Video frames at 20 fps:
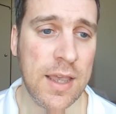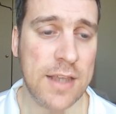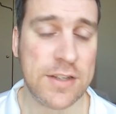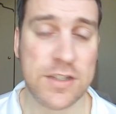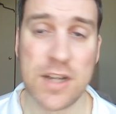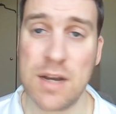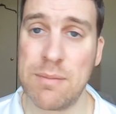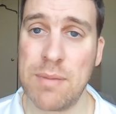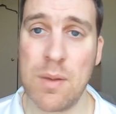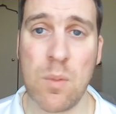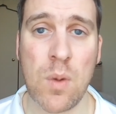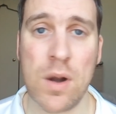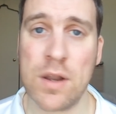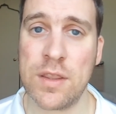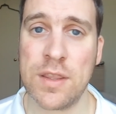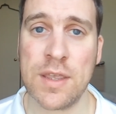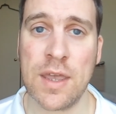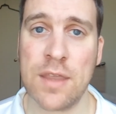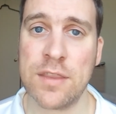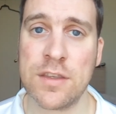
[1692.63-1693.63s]
It's going to be one
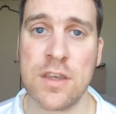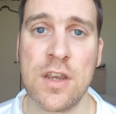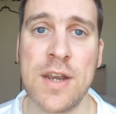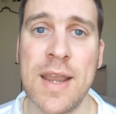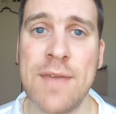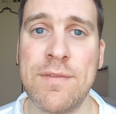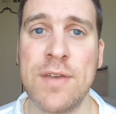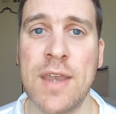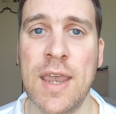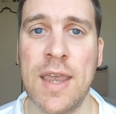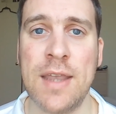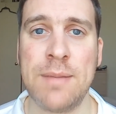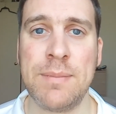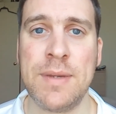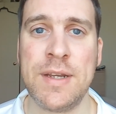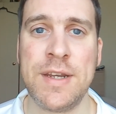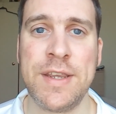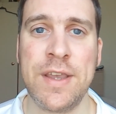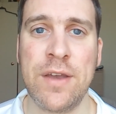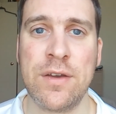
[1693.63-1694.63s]
or the other. You never get a
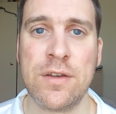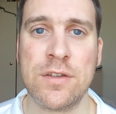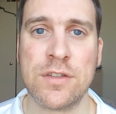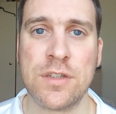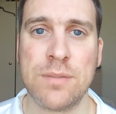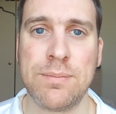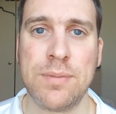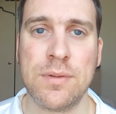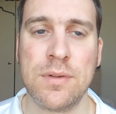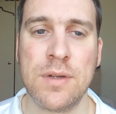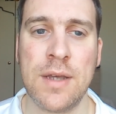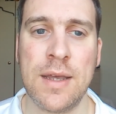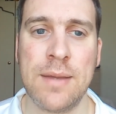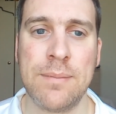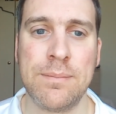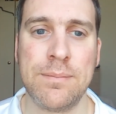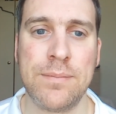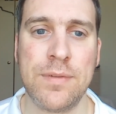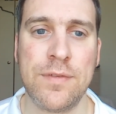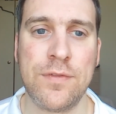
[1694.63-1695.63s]
mediocre support,
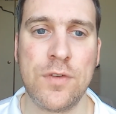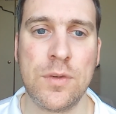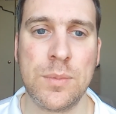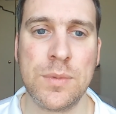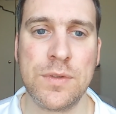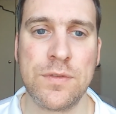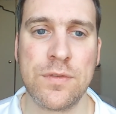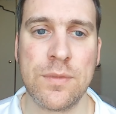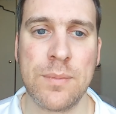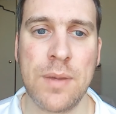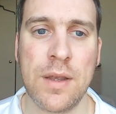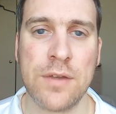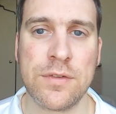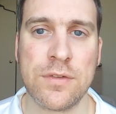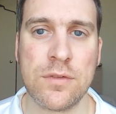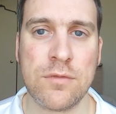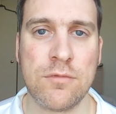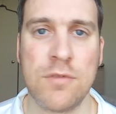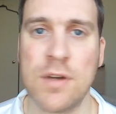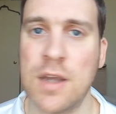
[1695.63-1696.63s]
performance from
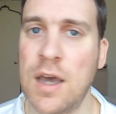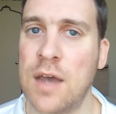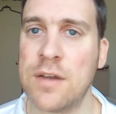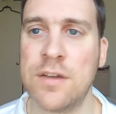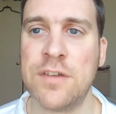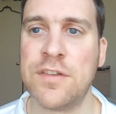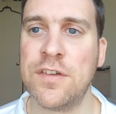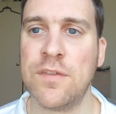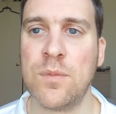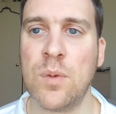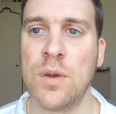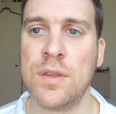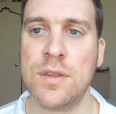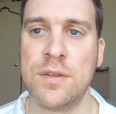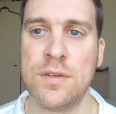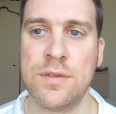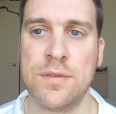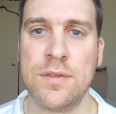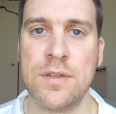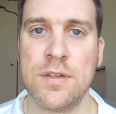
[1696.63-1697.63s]
Arsenal, regardless of what
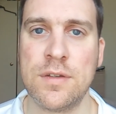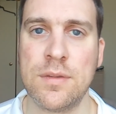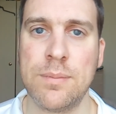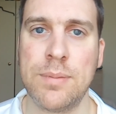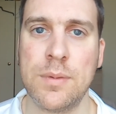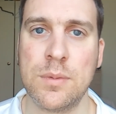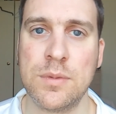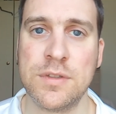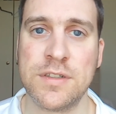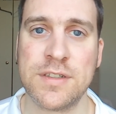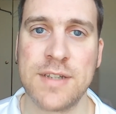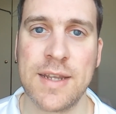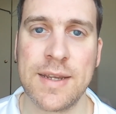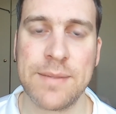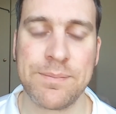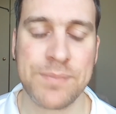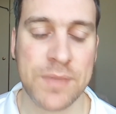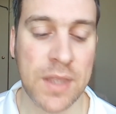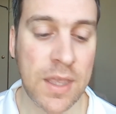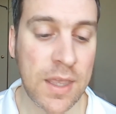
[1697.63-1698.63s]
the supporters say.